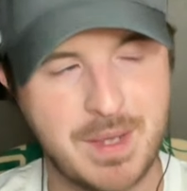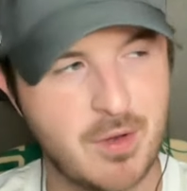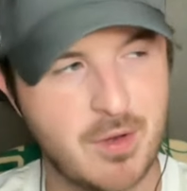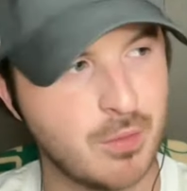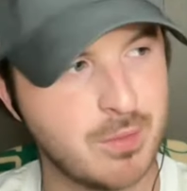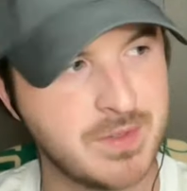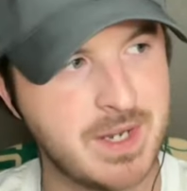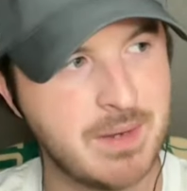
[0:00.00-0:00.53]

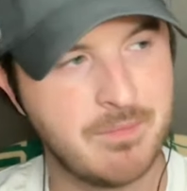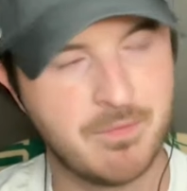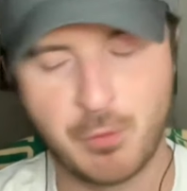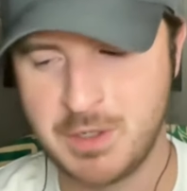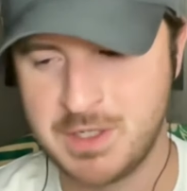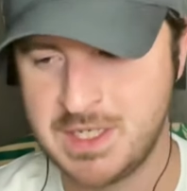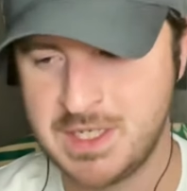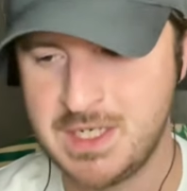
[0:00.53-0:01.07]
Baylor was up
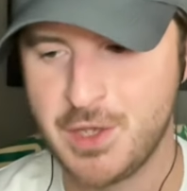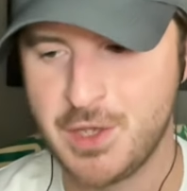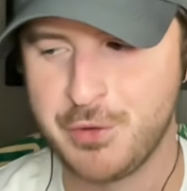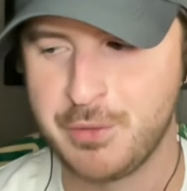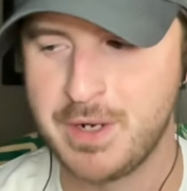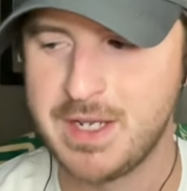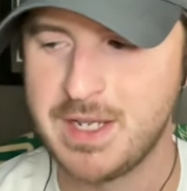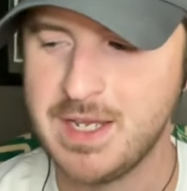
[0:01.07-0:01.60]

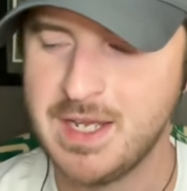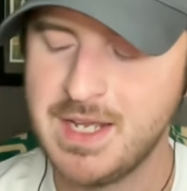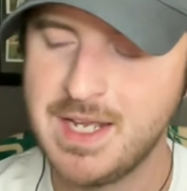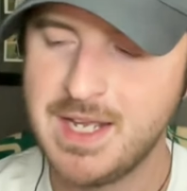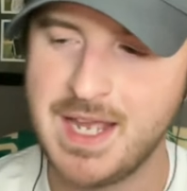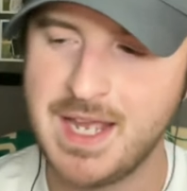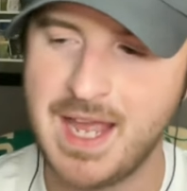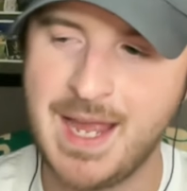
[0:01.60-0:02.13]
14-3.
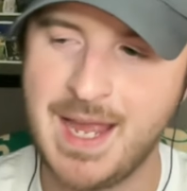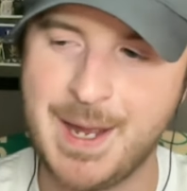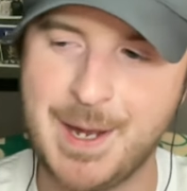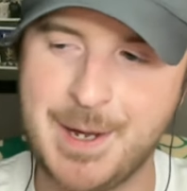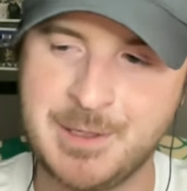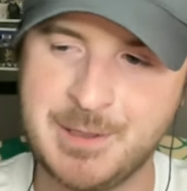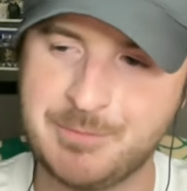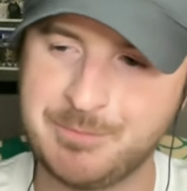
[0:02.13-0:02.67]

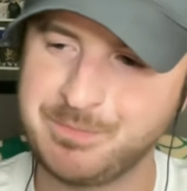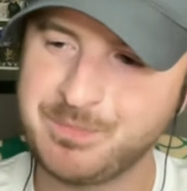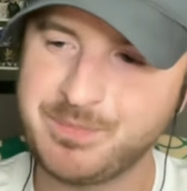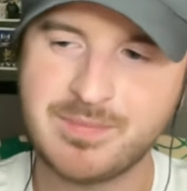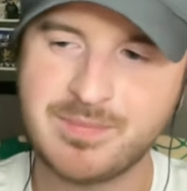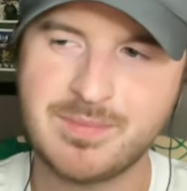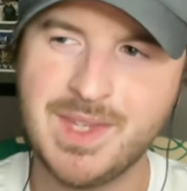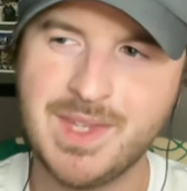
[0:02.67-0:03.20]
And
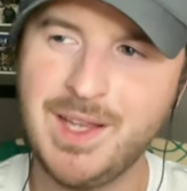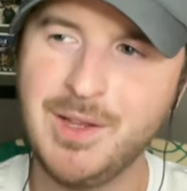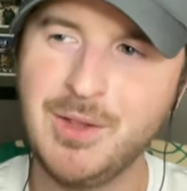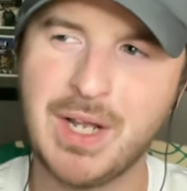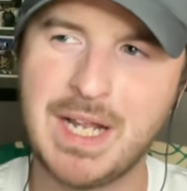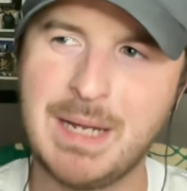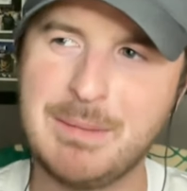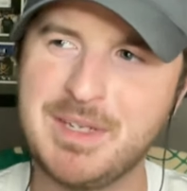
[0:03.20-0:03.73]

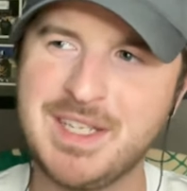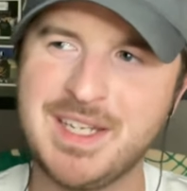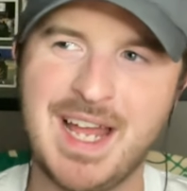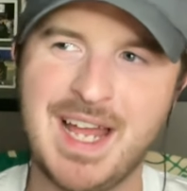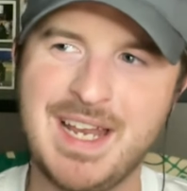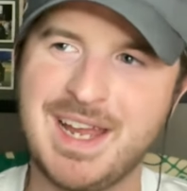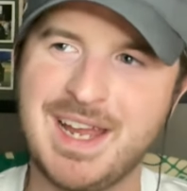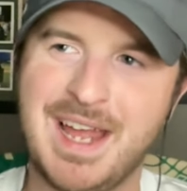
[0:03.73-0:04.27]
look, I mean,
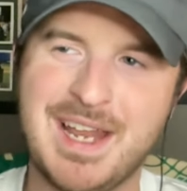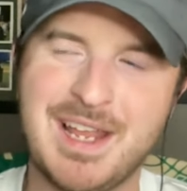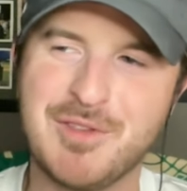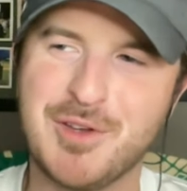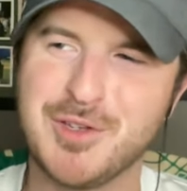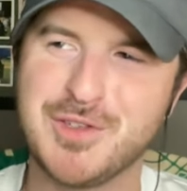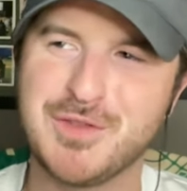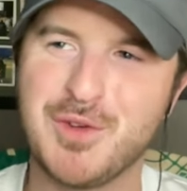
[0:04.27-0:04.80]
any of
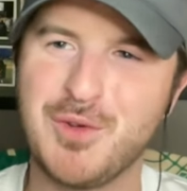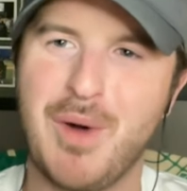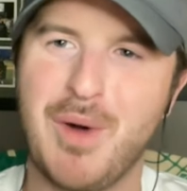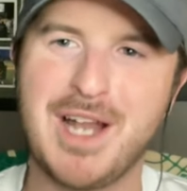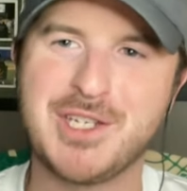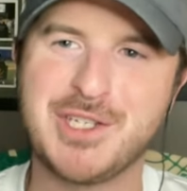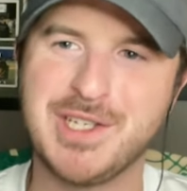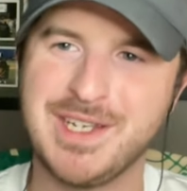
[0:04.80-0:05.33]
those of you
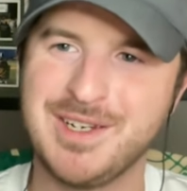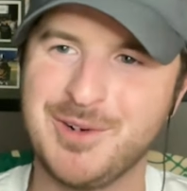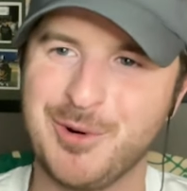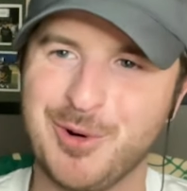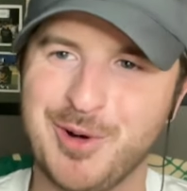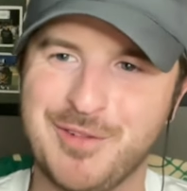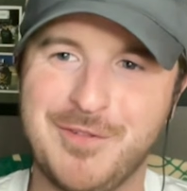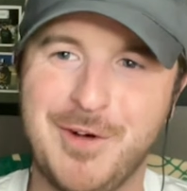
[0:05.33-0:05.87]
watched it
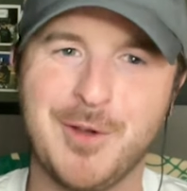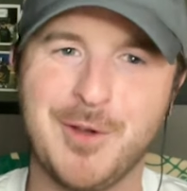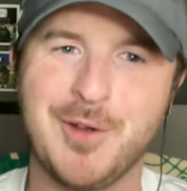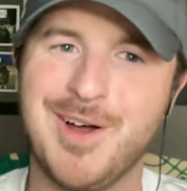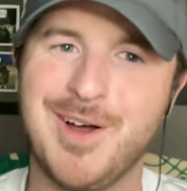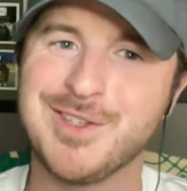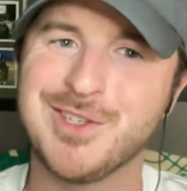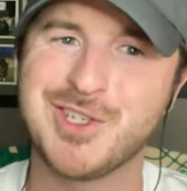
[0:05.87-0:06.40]
or have followed
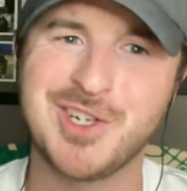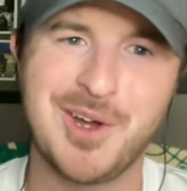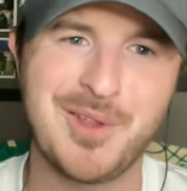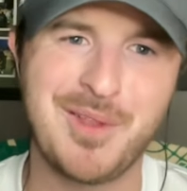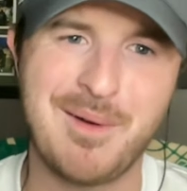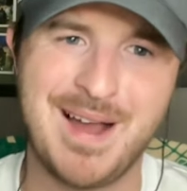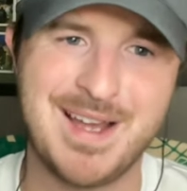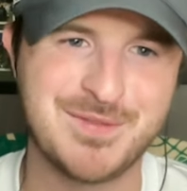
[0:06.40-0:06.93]
along the
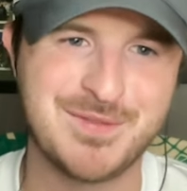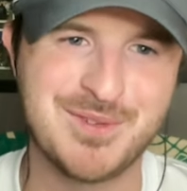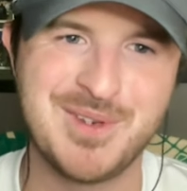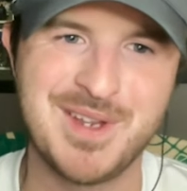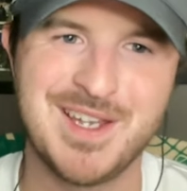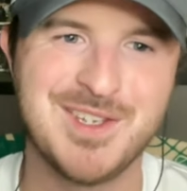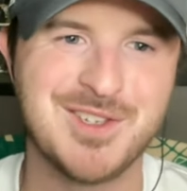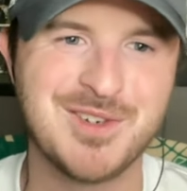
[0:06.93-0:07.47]
show the last few
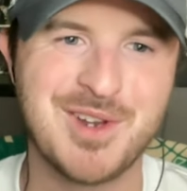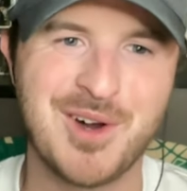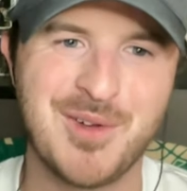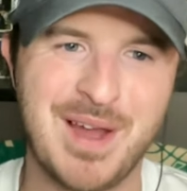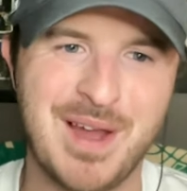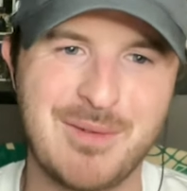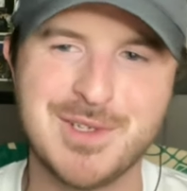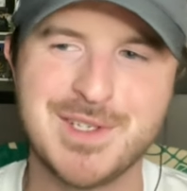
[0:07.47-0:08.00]
days, you
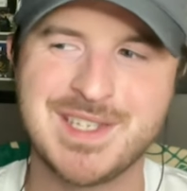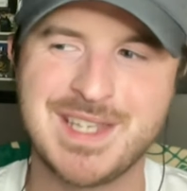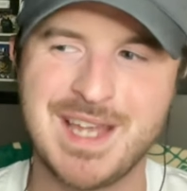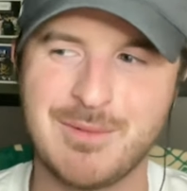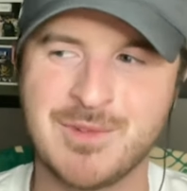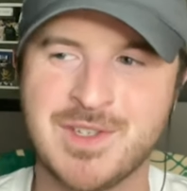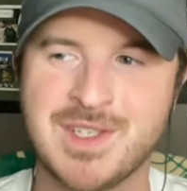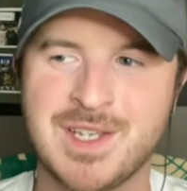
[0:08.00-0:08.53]
know that was
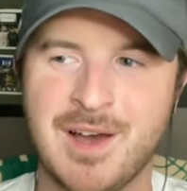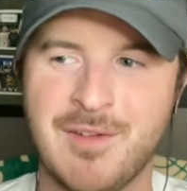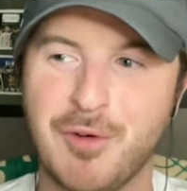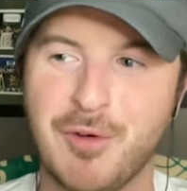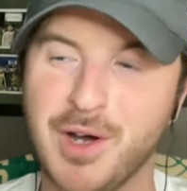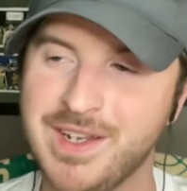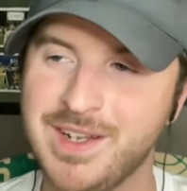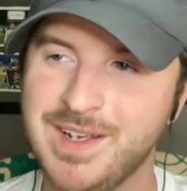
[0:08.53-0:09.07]
a
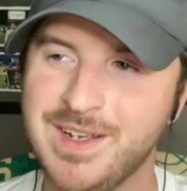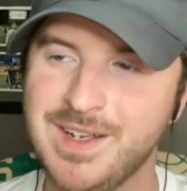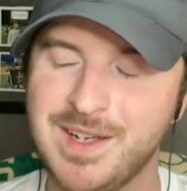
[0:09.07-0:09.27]
tough one.